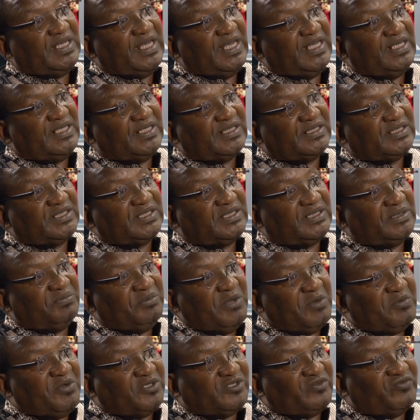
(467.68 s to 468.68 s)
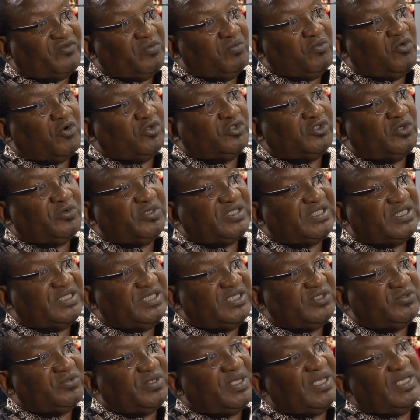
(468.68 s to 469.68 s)
cadres, members of Umkhonto
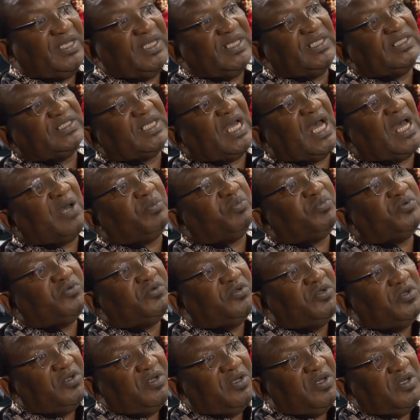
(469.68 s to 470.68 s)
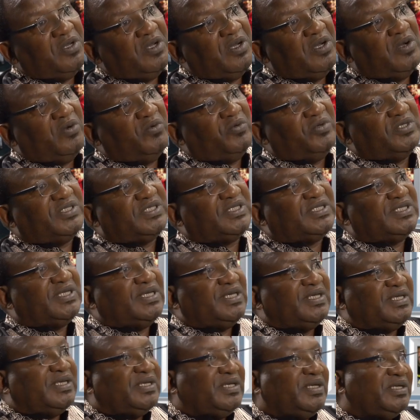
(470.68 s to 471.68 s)
Wesizwe linked up with
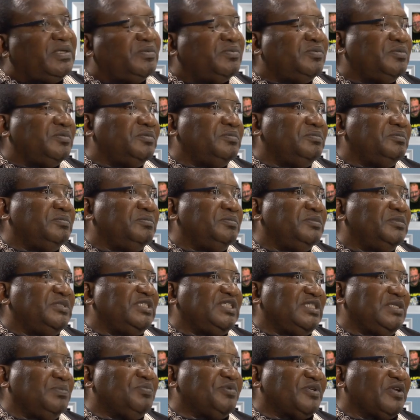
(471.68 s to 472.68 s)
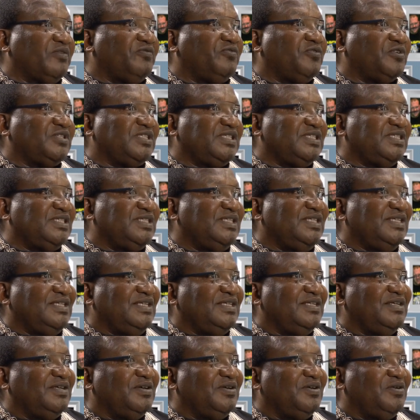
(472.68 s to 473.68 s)
the Zebra forces
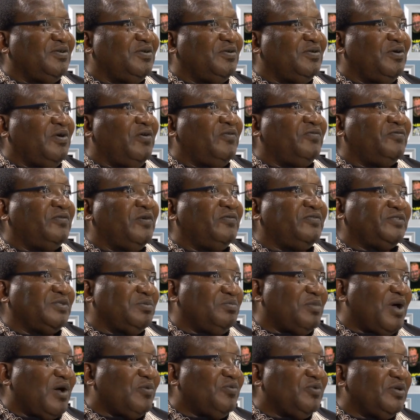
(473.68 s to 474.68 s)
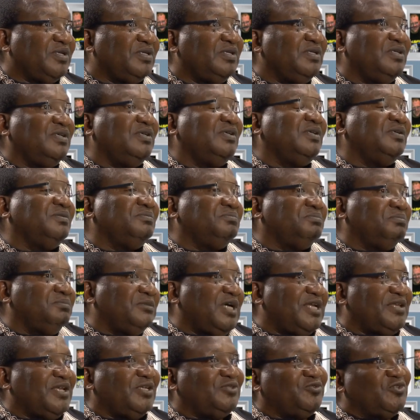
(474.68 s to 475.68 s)
of Zimbabwe
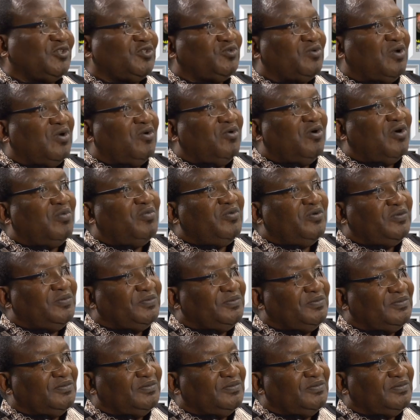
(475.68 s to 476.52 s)
under Joshua Ngomo.